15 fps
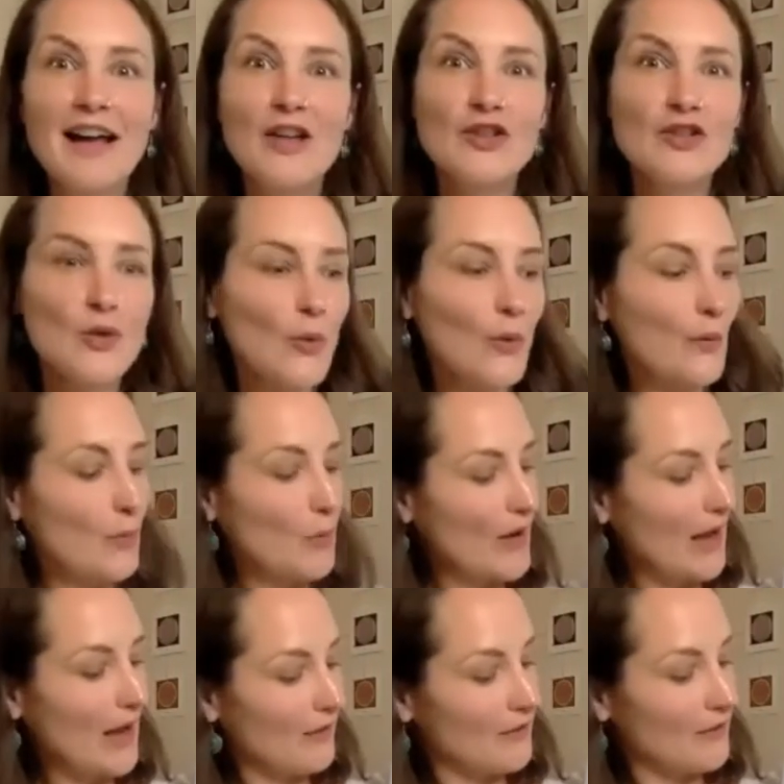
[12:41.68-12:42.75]
So
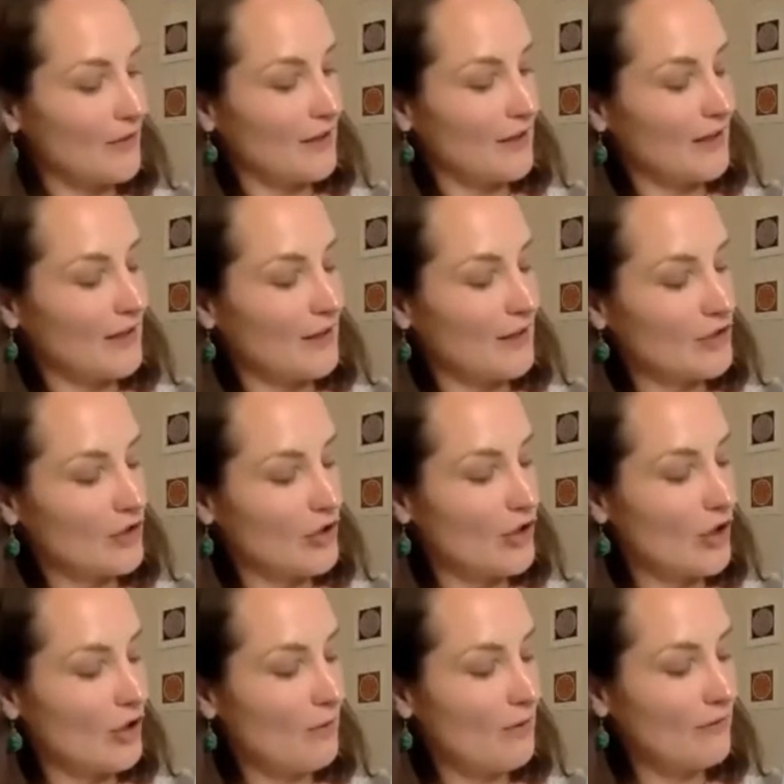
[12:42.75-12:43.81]
we have the
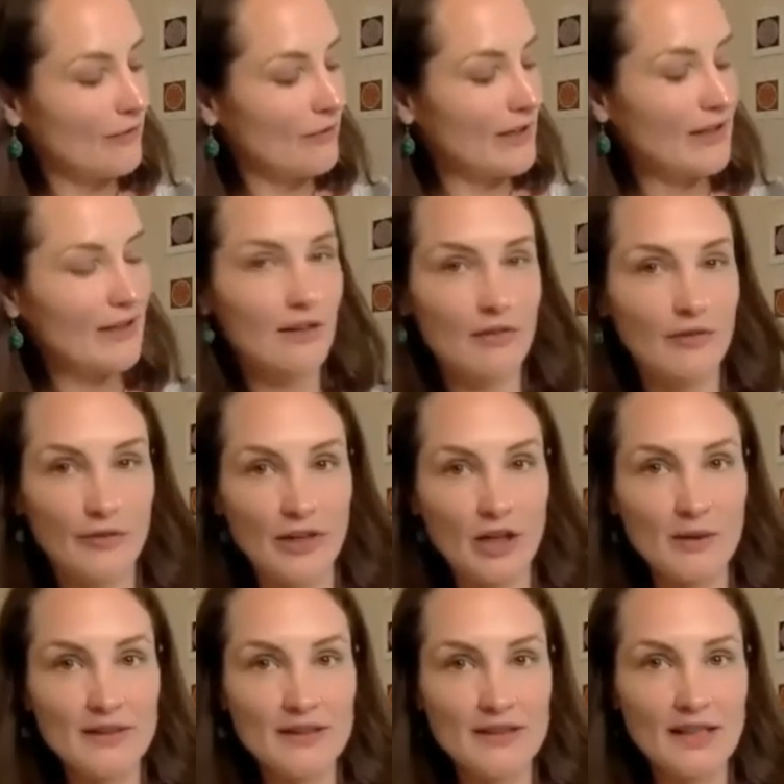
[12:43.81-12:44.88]
lower
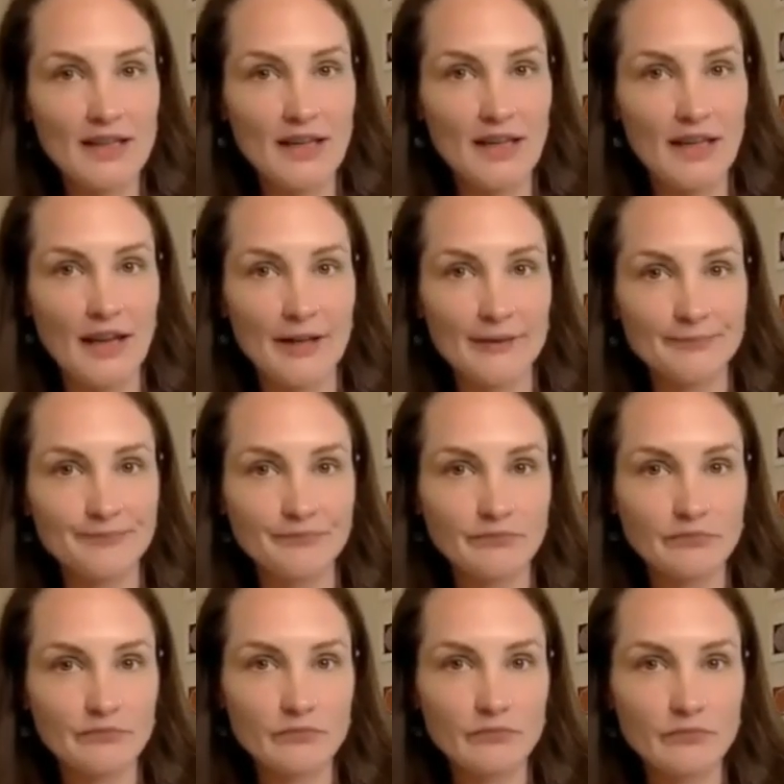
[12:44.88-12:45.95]
frequency here.
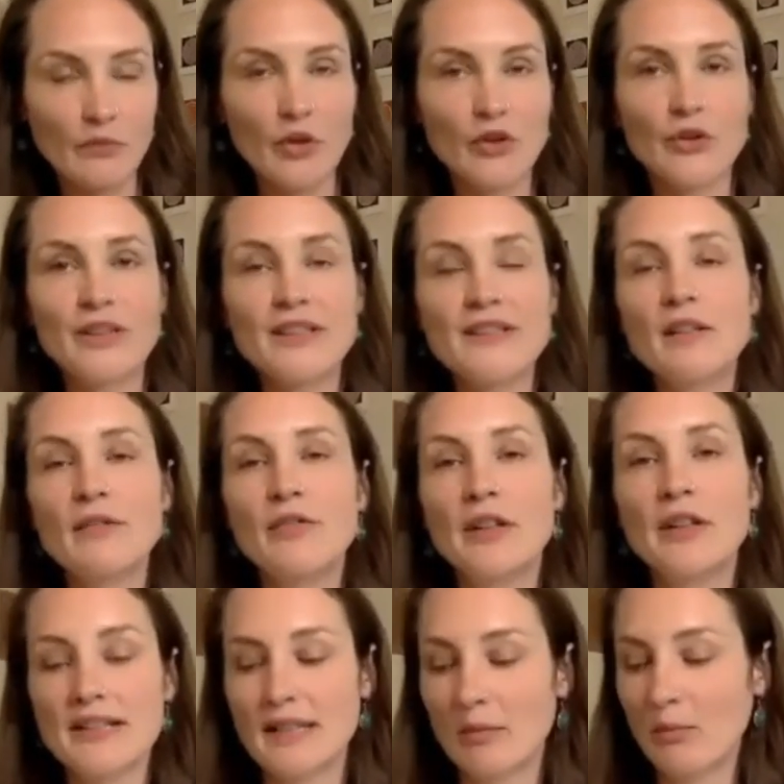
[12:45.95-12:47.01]
So let's say, for
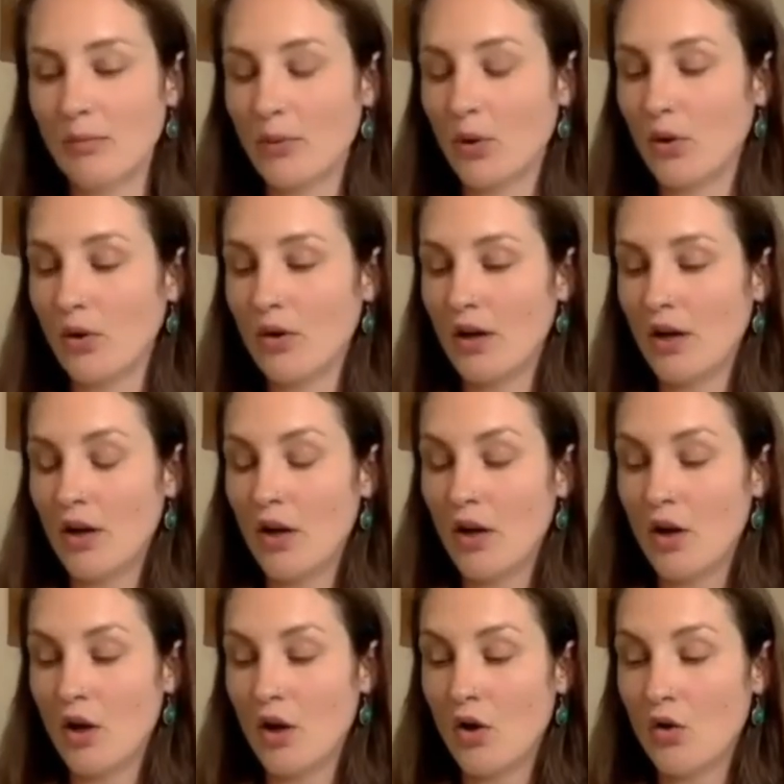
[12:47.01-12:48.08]
example,
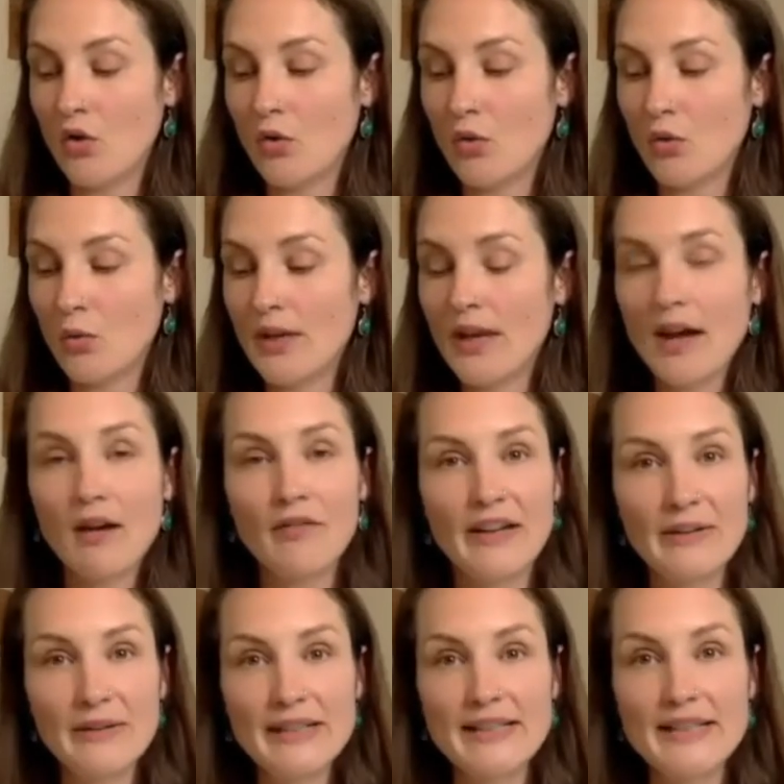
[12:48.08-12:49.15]
we are
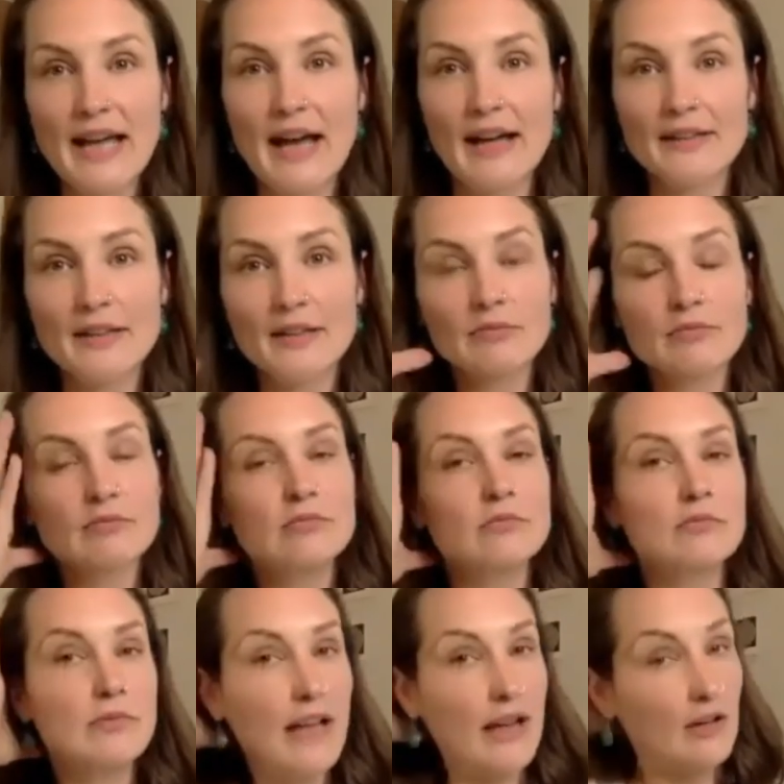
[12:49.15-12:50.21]
very sad.
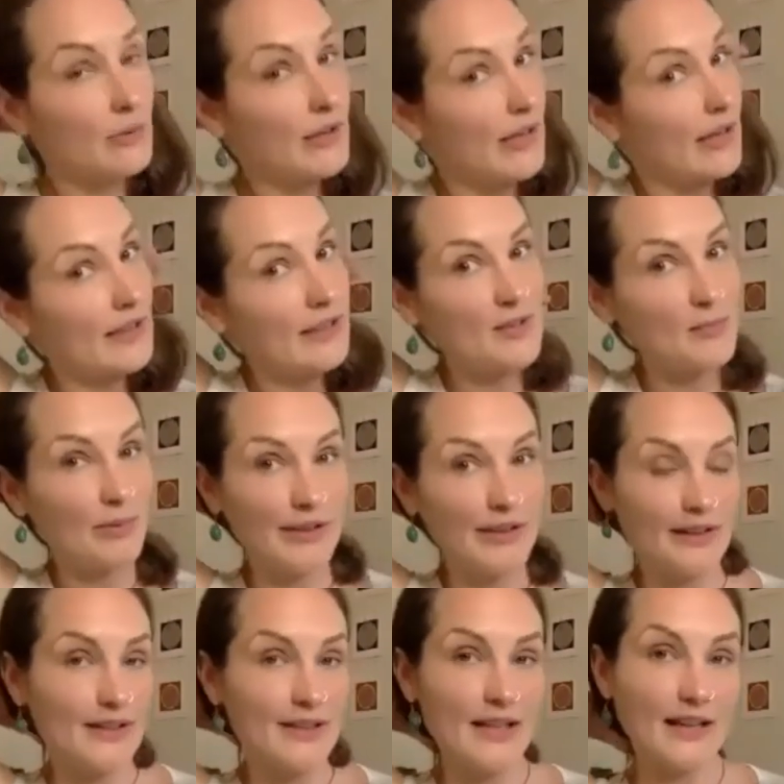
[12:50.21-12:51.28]
Like we can
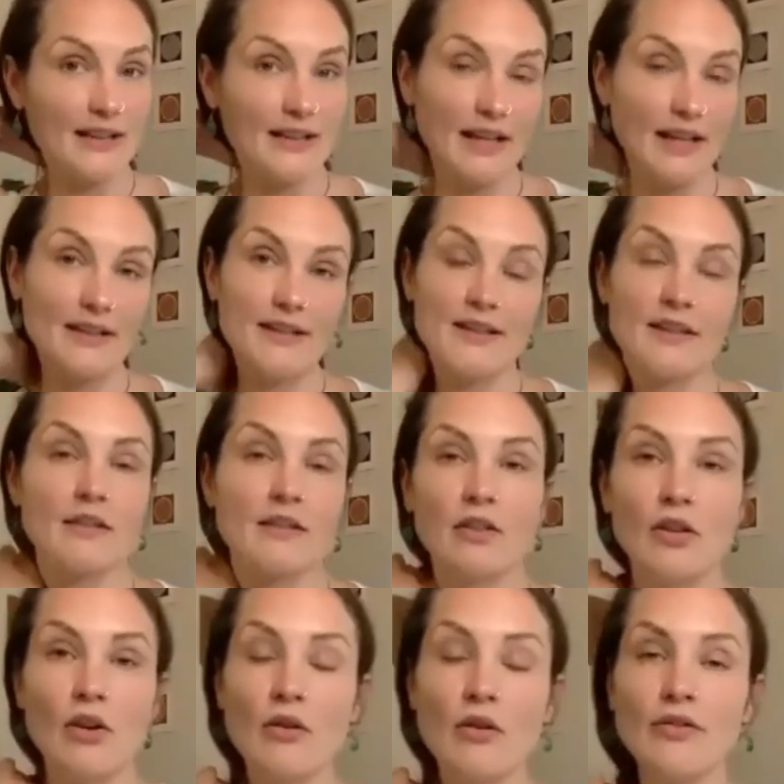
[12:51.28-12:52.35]
experience sadness, you
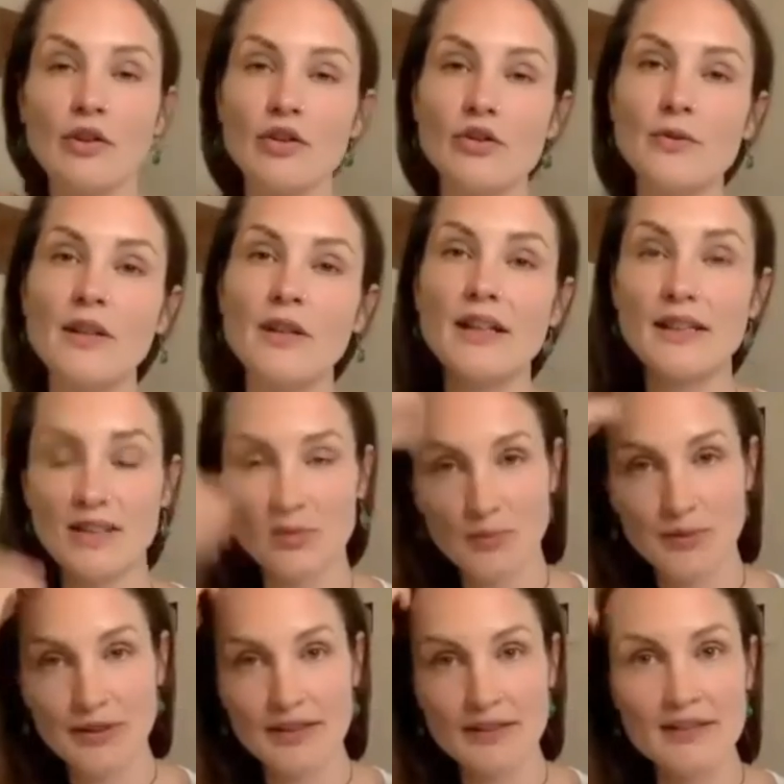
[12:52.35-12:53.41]
know, of course we can
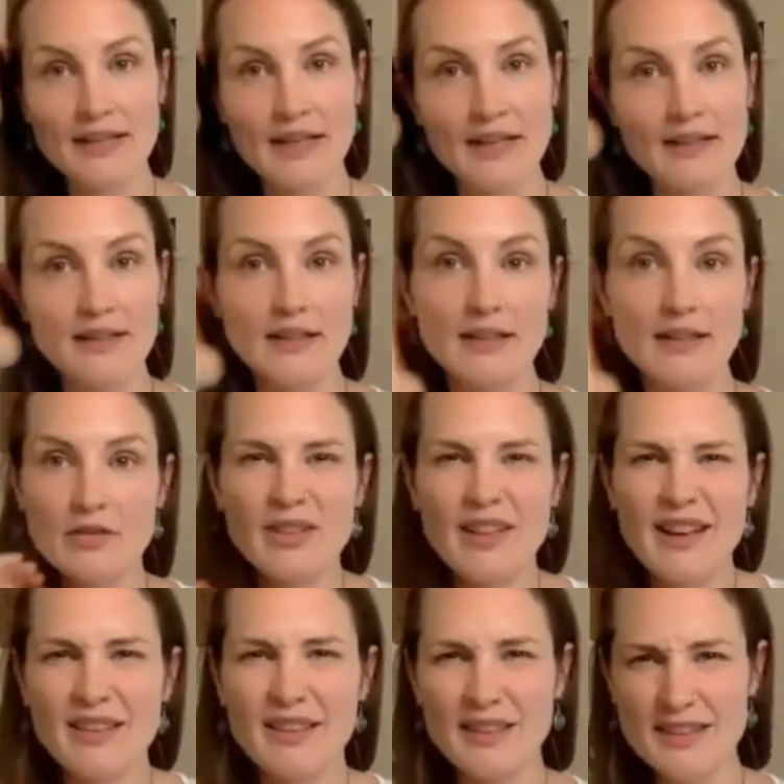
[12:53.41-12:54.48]
experience sadness. You know,
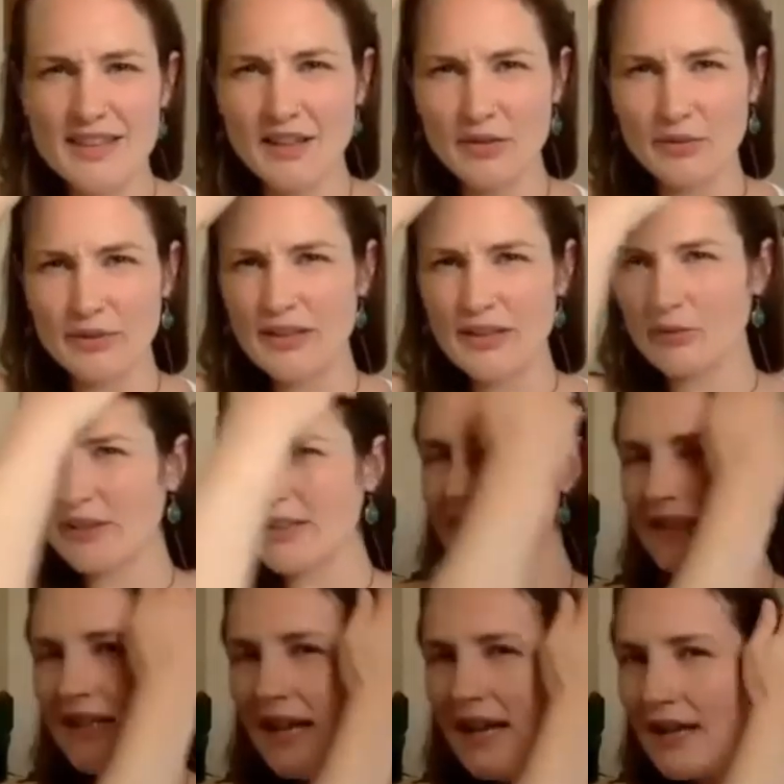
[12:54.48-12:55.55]
there are things that are really, really
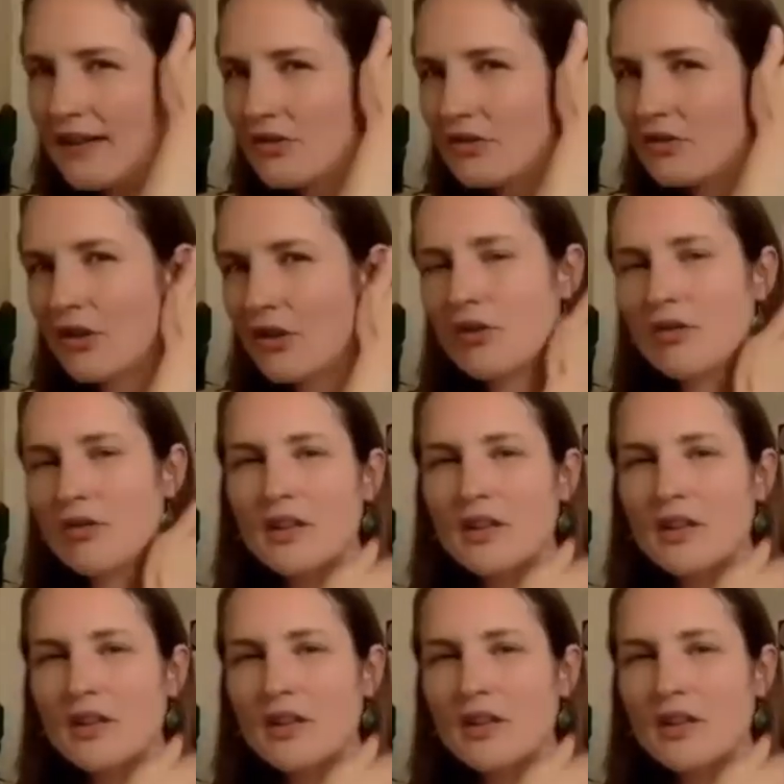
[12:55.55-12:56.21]
sad, you know,